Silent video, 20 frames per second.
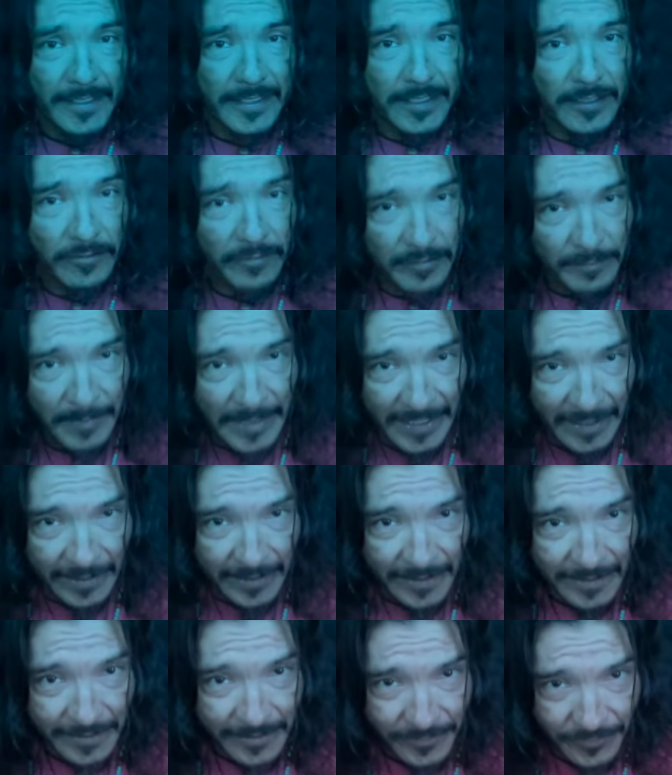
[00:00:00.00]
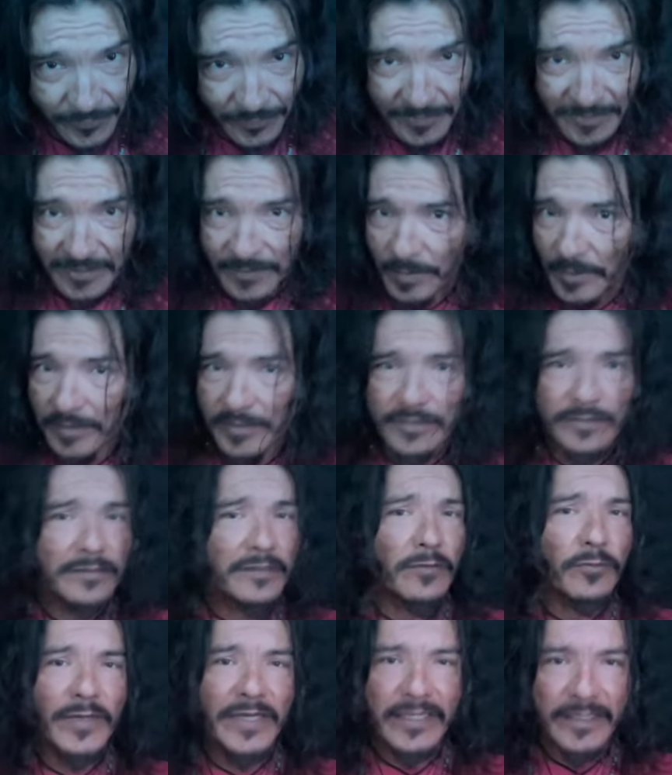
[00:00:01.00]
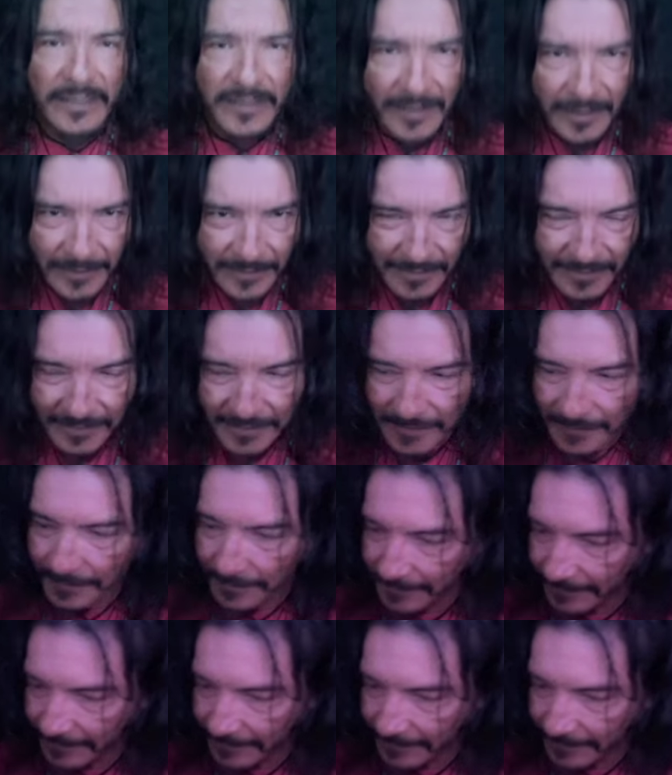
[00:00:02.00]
going back to the spiritual awakenings,